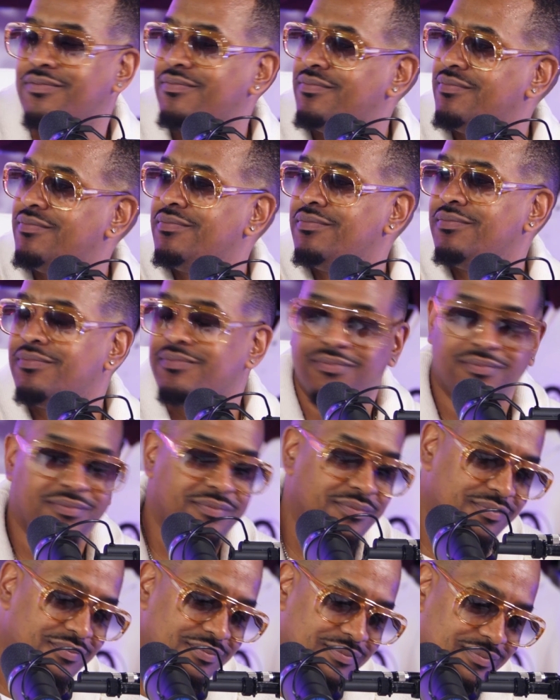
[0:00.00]
And I
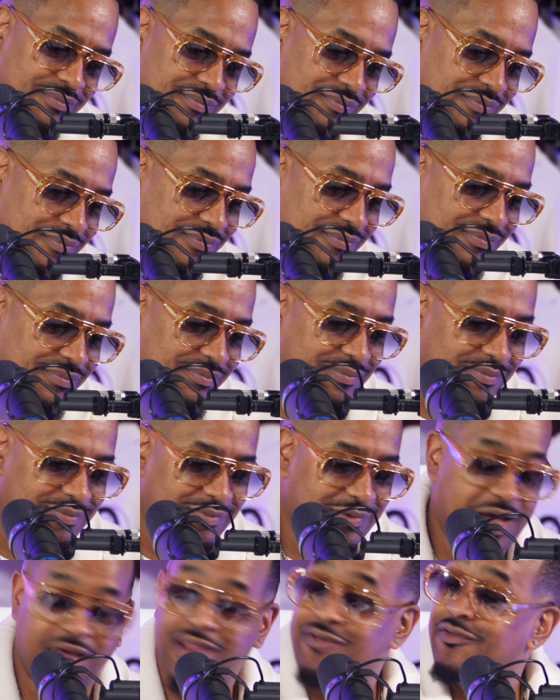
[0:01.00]
stopped, right? When I
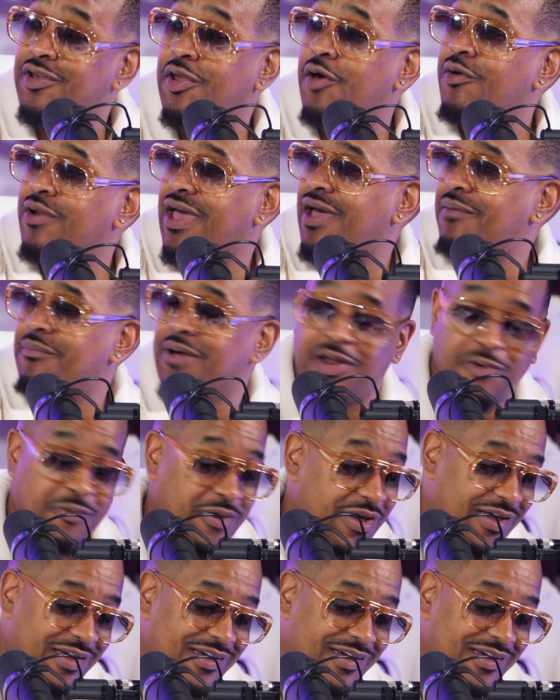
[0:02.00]
paid attention to that,